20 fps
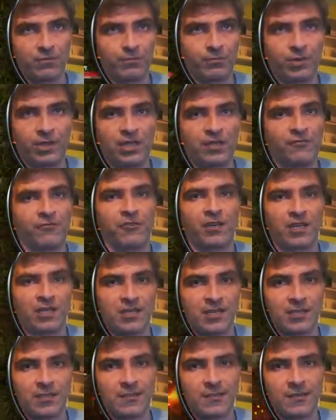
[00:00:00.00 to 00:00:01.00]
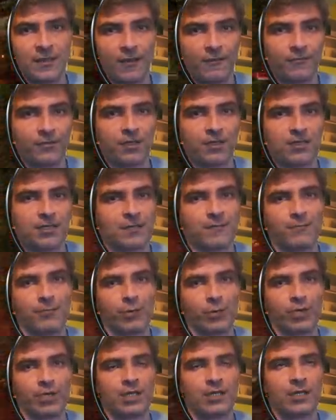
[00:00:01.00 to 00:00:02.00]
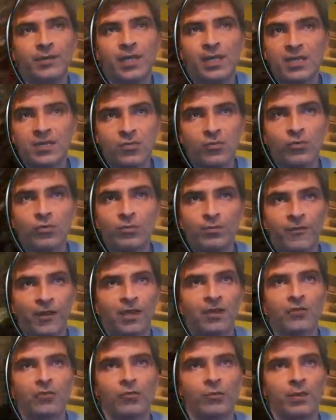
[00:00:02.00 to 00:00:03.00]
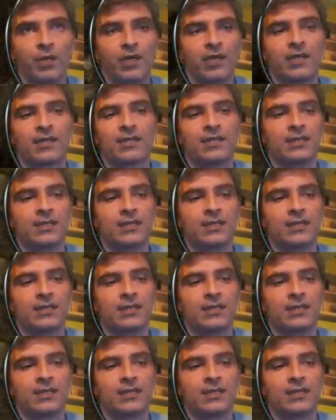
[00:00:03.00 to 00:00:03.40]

pretty fast after some point. There's good fun to be had